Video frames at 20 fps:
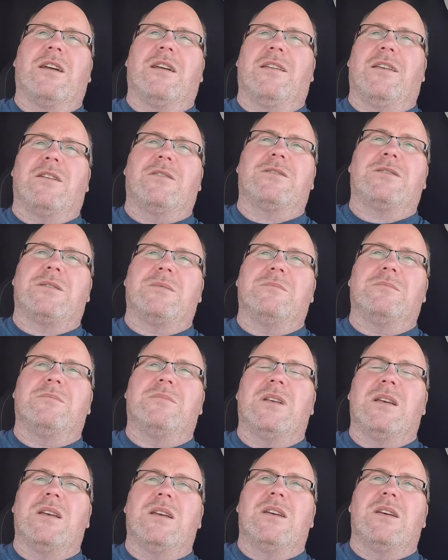There's
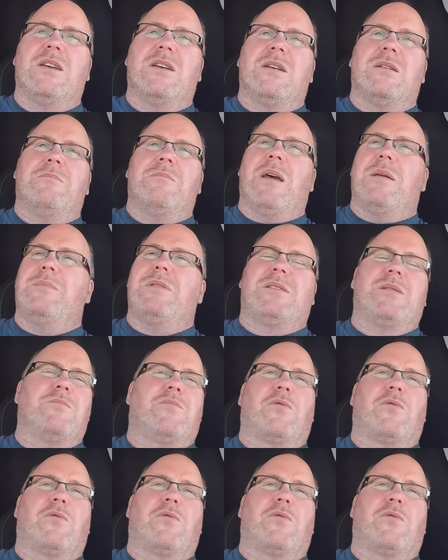maybe some